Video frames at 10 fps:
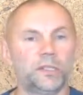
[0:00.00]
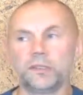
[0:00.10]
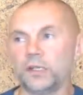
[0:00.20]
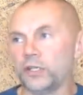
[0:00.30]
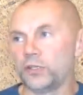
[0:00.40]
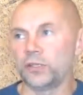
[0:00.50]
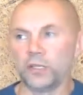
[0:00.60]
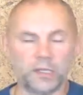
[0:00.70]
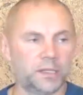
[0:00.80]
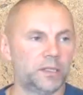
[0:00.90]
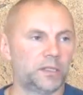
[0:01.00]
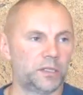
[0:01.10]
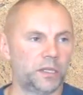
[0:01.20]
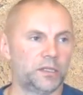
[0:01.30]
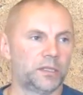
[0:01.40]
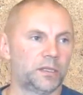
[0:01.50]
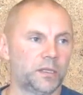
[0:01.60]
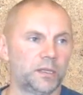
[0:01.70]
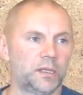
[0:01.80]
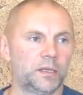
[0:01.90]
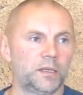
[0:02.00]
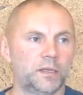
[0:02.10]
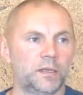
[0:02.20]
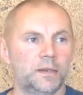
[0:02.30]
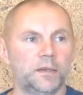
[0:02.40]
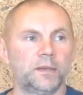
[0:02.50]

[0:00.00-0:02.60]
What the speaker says: Maybe you lost your identification with the body.